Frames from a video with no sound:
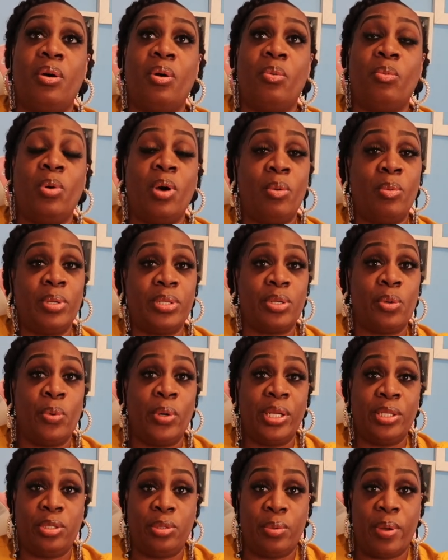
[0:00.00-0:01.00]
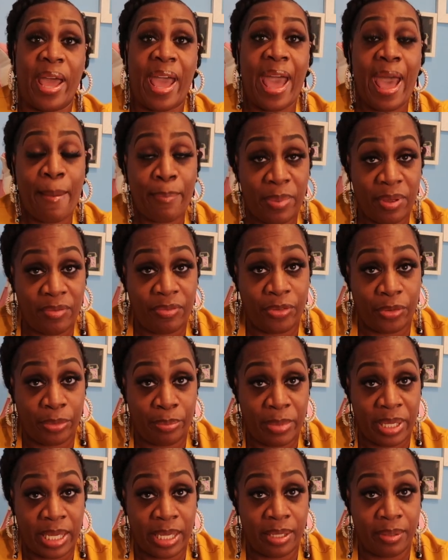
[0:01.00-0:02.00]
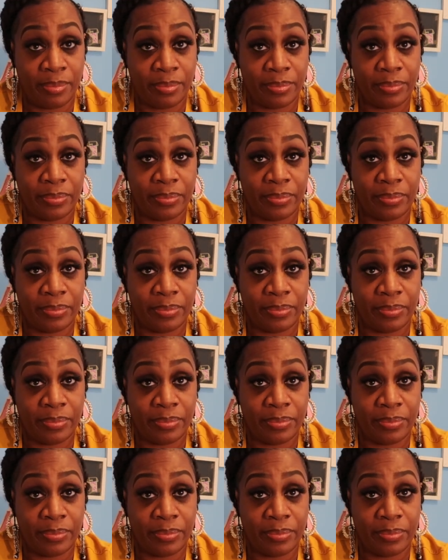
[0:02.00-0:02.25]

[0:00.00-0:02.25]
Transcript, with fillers: what was going to happen for me.